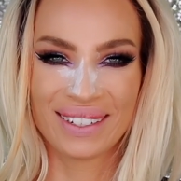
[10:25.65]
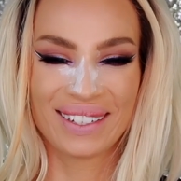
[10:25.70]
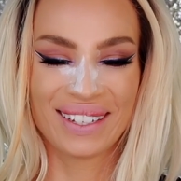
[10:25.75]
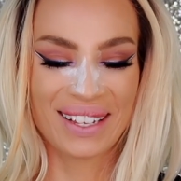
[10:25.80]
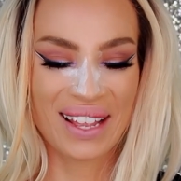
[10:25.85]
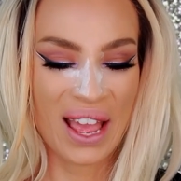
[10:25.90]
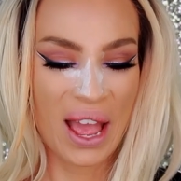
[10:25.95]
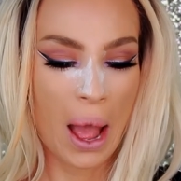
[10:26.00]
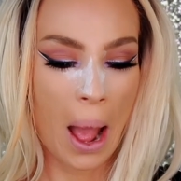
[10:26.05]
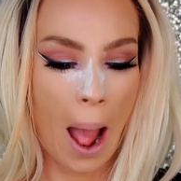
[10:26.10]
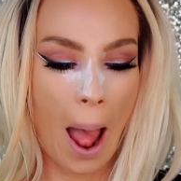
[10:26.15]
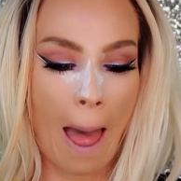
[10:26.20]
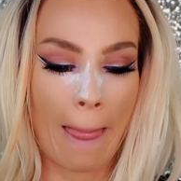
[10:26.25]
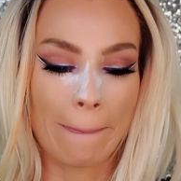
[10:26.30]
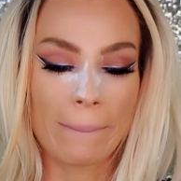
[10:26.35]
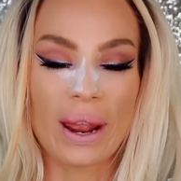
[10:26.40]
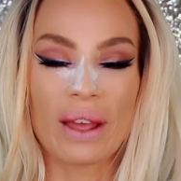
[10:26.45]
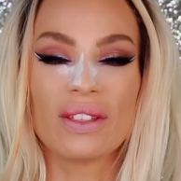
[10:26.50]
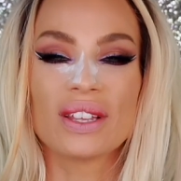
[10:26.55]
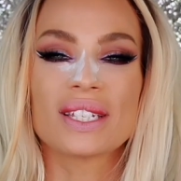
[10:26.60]

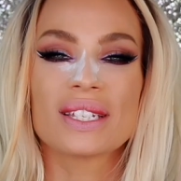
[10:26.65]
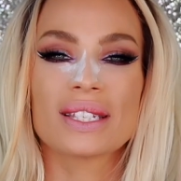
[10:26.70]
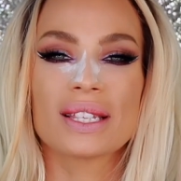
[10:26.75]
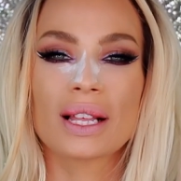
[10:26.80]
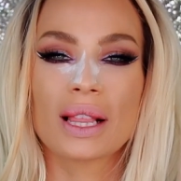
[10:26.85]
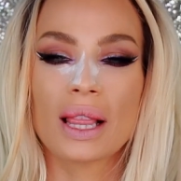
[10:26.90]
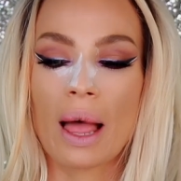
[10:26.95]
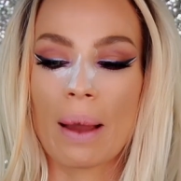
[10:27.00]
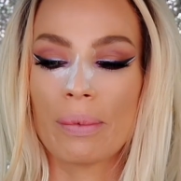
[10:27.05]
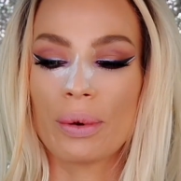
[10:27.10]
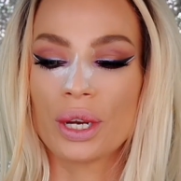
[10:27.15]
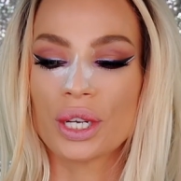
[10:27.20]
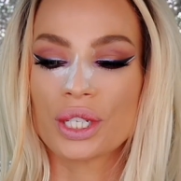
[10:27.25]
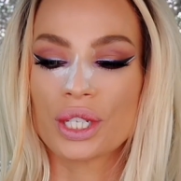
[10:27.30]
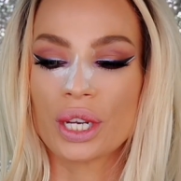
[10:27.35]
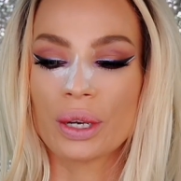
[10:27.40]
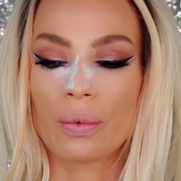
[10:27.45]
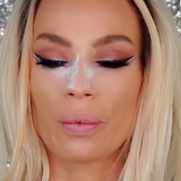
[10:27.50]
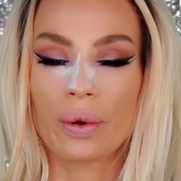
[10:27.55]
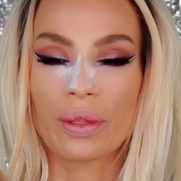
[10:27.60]
Yeah, this is the
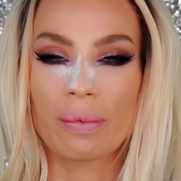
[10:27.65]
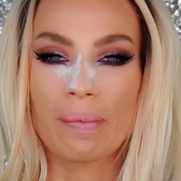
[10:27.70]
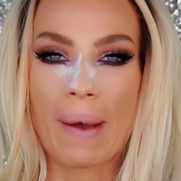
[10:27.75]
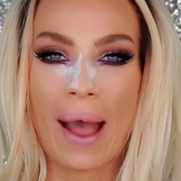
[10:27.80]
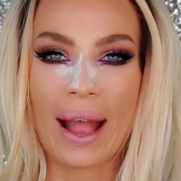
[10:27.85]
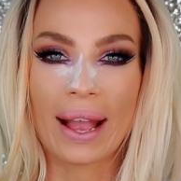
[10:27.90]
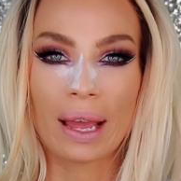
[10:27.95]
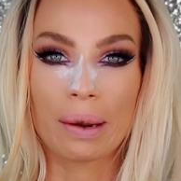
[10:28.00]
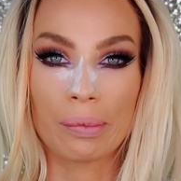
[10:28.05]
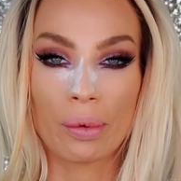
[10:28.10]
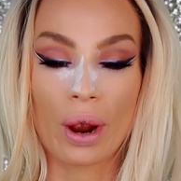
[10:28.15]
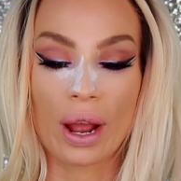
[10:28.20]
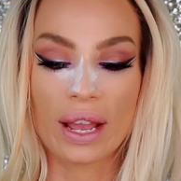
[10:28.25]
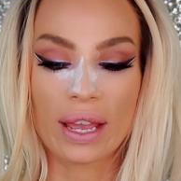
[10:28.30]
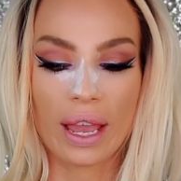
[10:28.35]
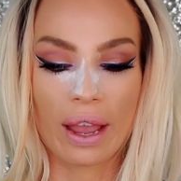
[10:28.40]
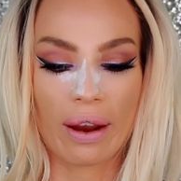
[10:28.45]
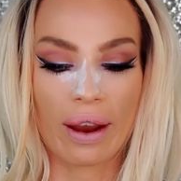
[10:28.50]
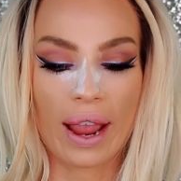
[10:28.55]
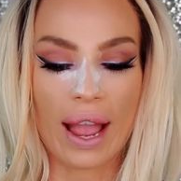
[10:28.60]
collaboration with MAC and Mariah
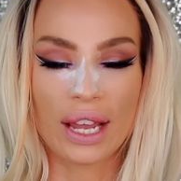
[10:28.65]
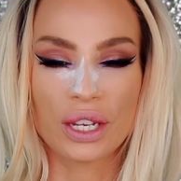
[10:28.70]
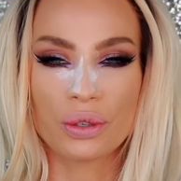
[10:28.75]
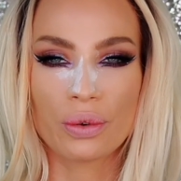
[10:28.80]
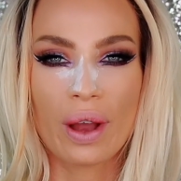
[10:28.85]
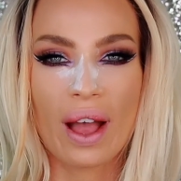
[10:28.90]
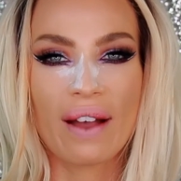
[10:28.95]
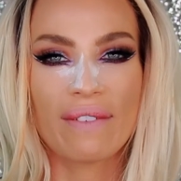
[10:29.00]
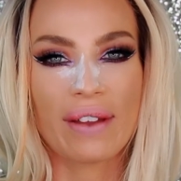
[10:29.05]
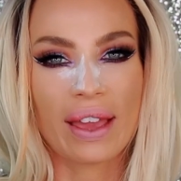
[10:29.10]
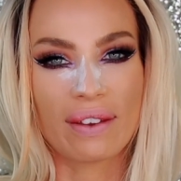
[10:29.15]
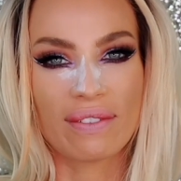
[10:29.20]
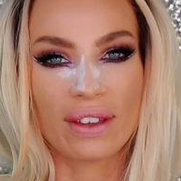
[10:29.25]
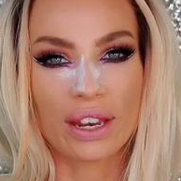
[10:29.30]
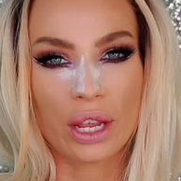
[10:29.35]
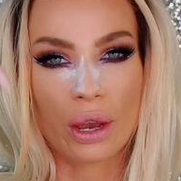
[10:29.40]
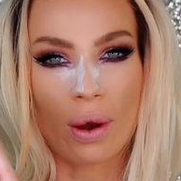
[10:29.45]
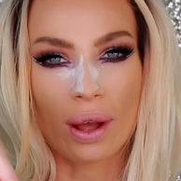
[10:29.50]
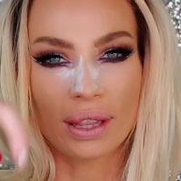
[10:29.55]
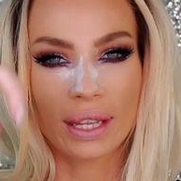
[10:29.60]
Carey. I do have a
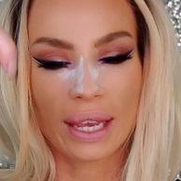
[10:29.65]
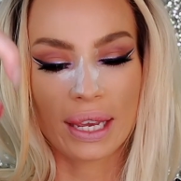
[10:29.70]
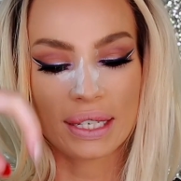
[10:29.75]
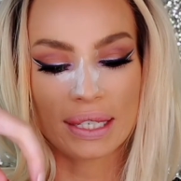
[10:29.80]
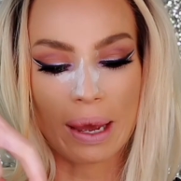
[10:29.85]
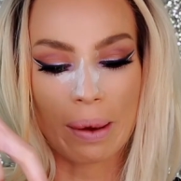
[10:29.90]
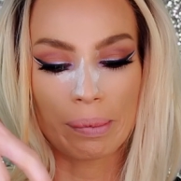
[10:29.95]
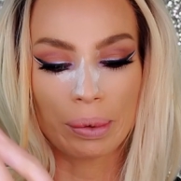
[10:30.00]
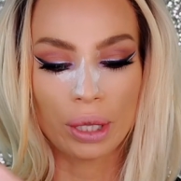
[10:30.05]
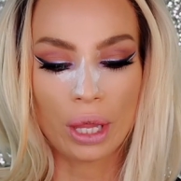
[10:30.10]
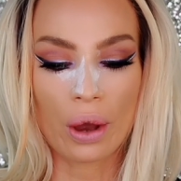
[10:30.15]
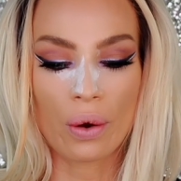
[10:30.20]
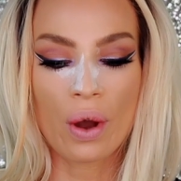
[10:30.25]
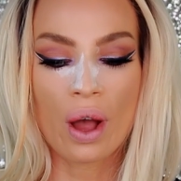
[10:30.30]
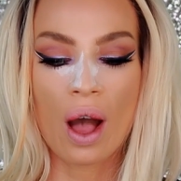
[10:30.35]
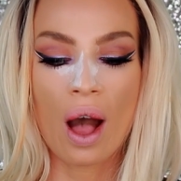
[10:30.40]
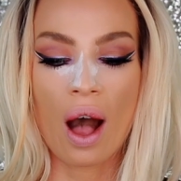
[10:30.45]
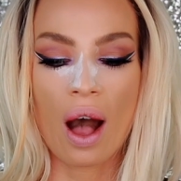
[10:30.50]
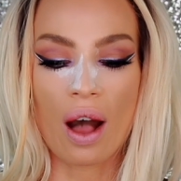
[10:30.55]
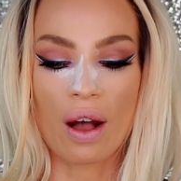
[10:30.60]
video, I'll link it down below,
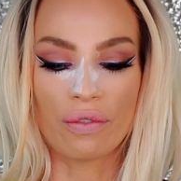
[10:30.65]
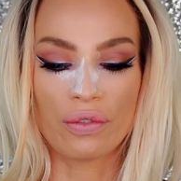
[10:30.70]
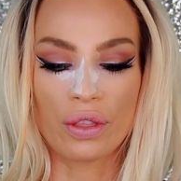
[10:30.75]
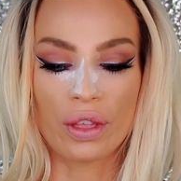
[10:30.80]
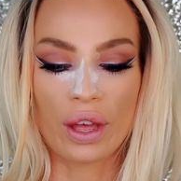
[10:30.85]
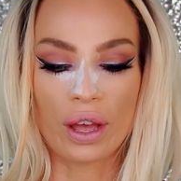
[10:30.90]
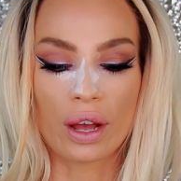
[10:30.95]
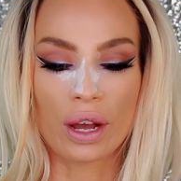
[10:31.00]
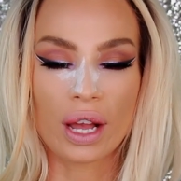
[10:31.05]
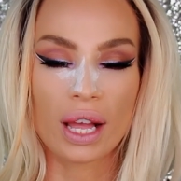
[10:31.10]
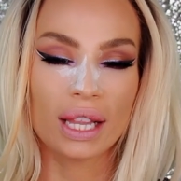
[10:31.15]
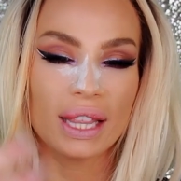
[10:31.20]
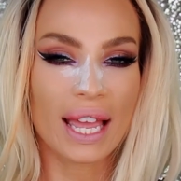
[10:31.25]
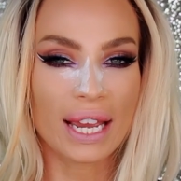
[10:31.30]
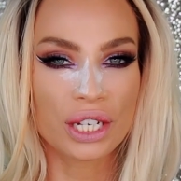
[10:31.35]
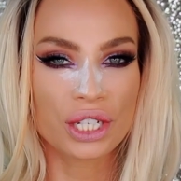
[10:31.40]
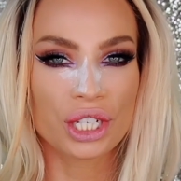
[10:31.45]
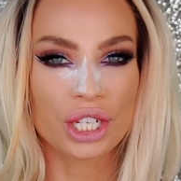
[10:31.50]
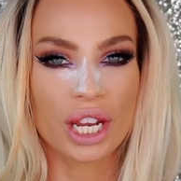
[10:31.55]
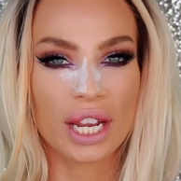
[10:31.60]
of the
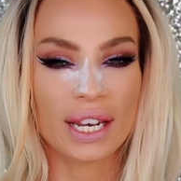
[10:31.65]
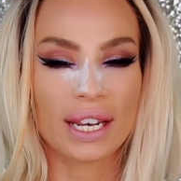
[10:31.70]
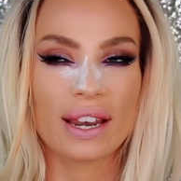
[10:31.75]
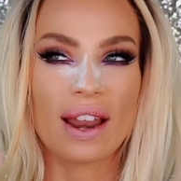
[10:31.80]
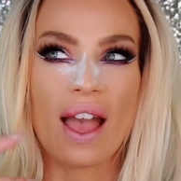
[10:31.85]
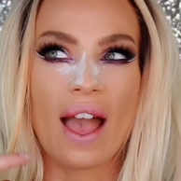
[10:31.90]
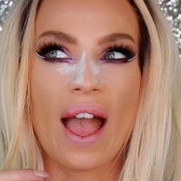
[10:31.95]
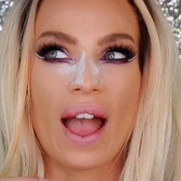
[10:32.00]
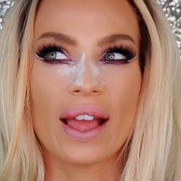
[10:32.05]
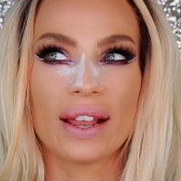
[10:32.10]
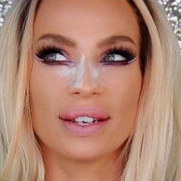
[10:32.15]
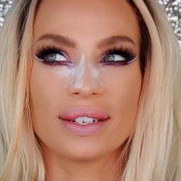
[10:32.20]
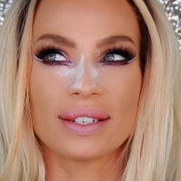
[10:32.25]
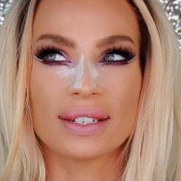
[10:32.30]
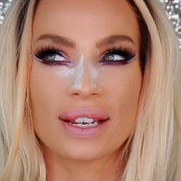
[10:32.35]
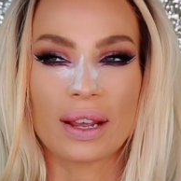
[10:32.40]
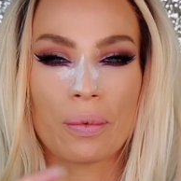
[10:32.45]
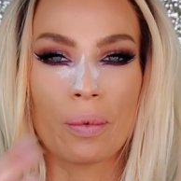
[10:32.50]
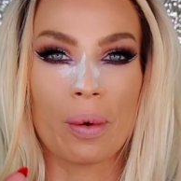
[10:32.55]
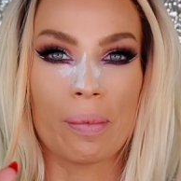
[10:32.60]
collection
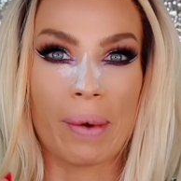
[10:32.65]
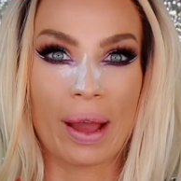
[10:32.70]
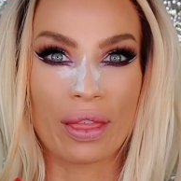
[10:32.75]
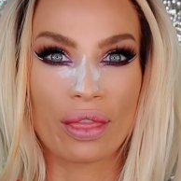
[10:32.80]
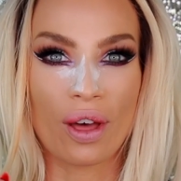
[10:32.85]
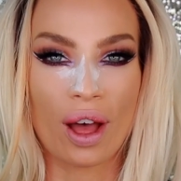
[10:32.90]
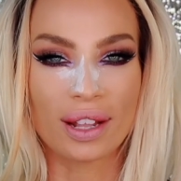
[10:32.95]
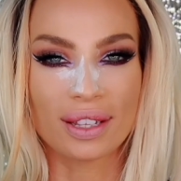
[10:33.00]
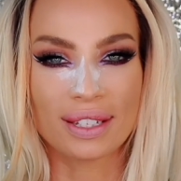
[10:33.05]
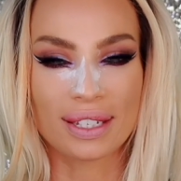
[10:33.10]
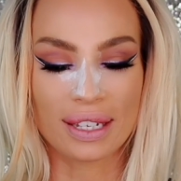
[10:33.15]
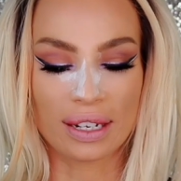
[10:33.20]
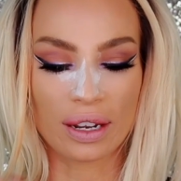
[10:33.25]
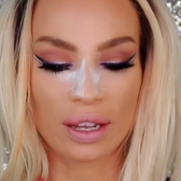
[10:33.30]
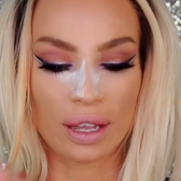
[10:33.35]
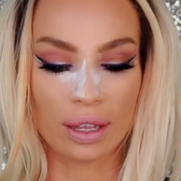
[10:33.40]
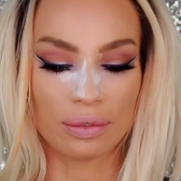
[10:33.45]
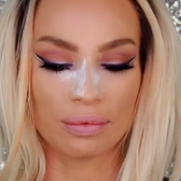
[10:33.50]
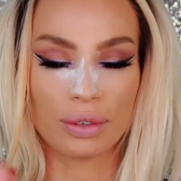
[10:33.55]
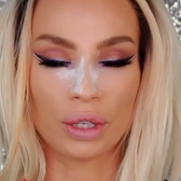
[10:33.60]
and what my thoughts and
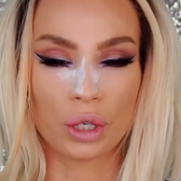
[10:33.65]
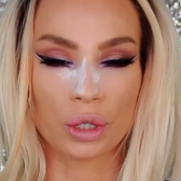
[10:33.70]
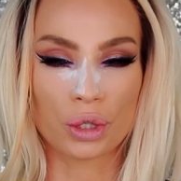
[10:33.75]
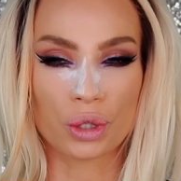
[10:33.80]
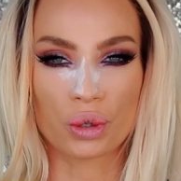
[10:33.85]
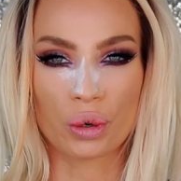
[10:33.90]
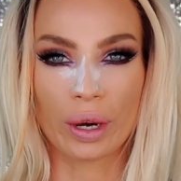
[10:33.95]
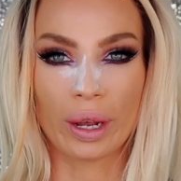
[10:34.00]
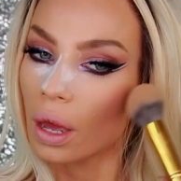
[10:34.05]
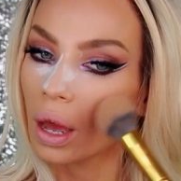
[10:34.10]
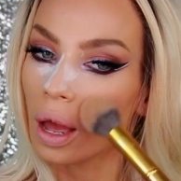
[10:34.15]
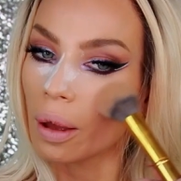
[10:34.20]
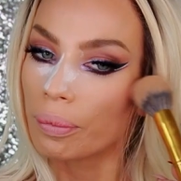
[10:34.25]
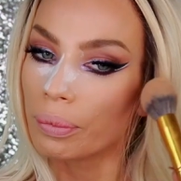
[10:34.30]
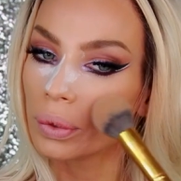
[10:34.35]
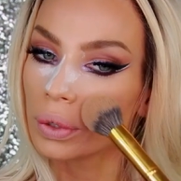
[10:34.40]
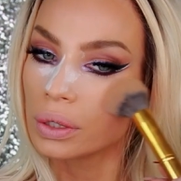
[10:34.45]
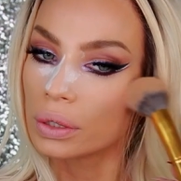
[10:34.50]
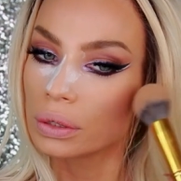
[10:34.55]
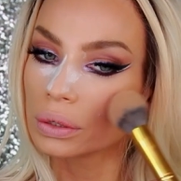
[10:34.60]
a little tutorial.
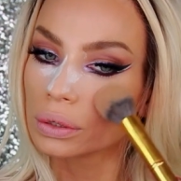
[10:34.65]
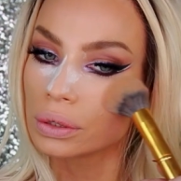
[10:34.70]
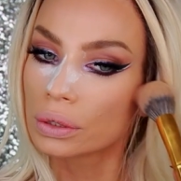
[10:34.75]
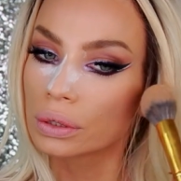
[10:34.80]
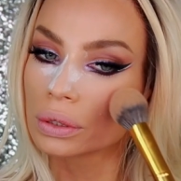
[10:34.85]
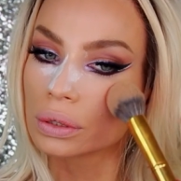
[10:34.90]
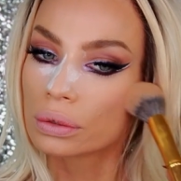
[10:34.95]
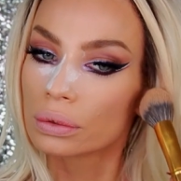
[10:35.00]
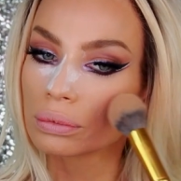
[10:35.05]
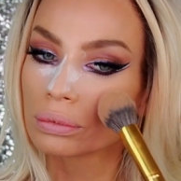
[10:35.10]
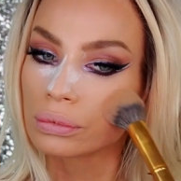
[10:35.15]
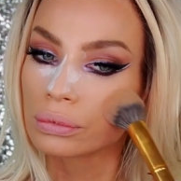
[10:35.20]
Apples.